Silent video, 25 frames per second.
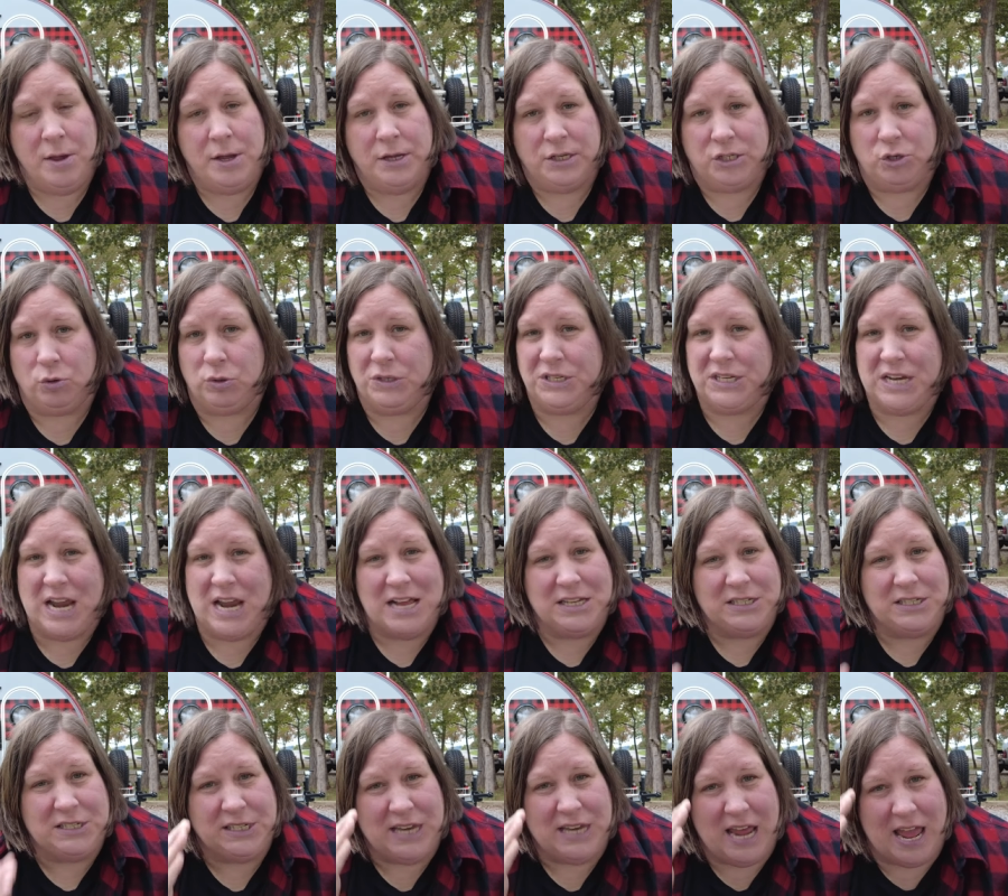So it's
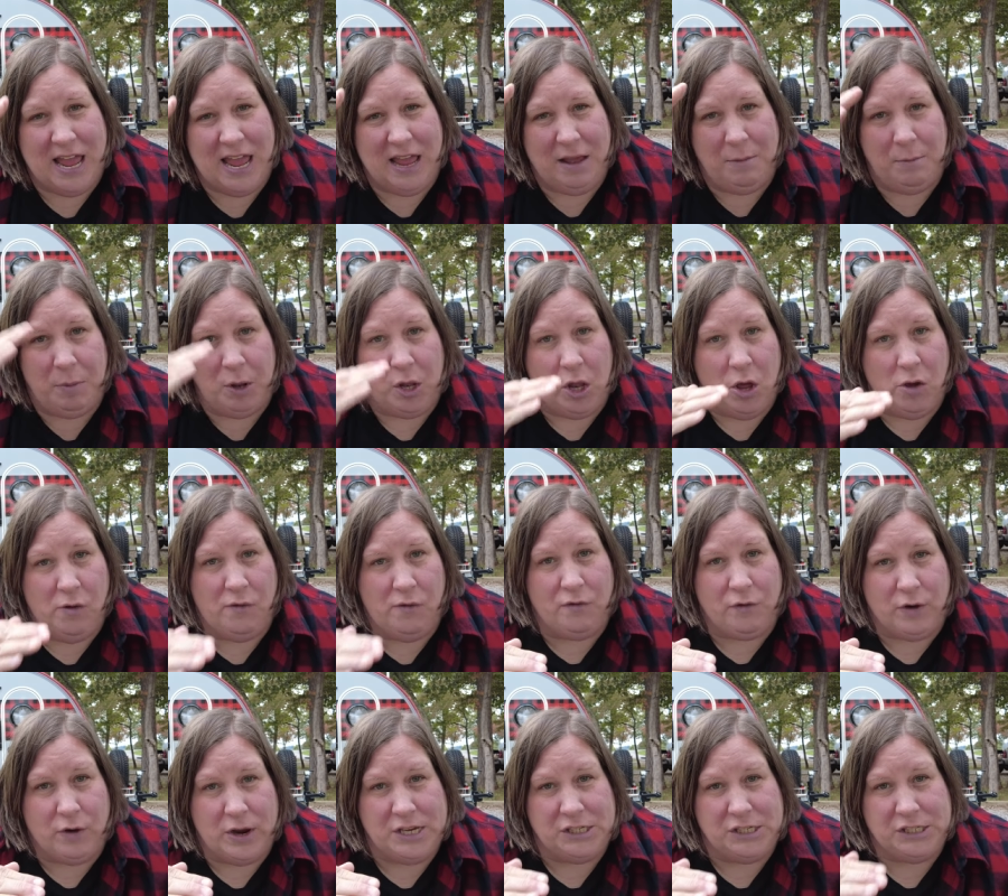not staying below
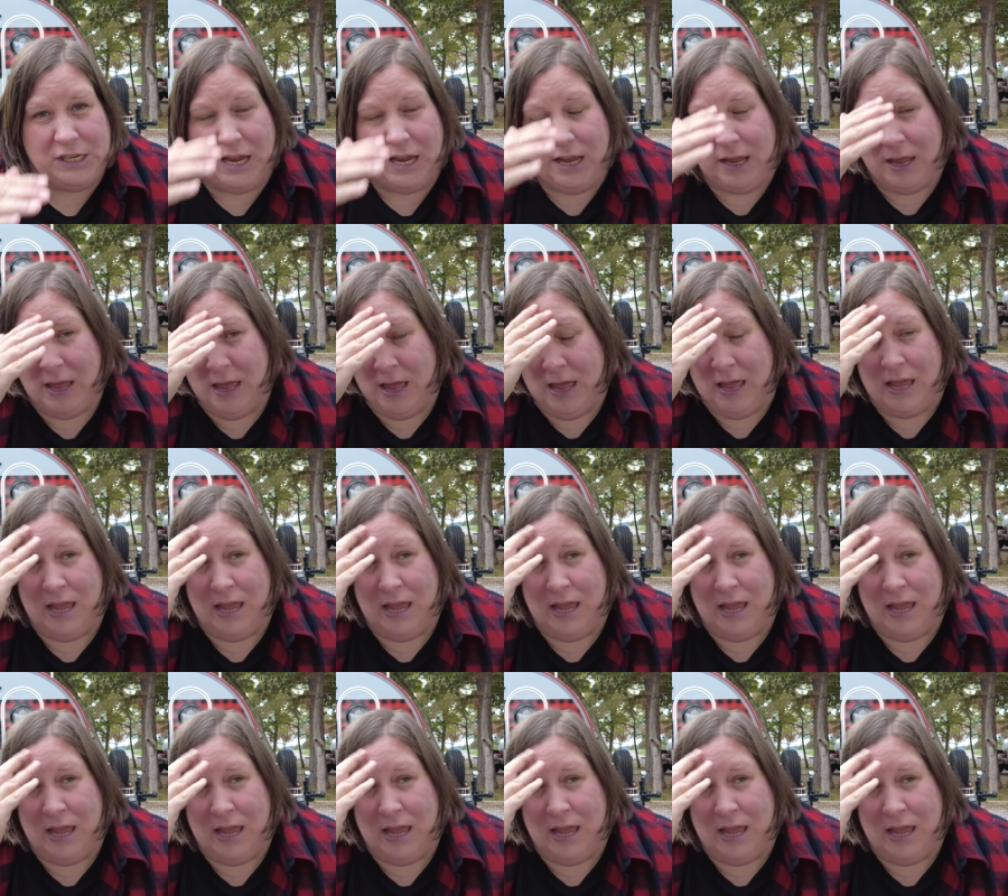freezing.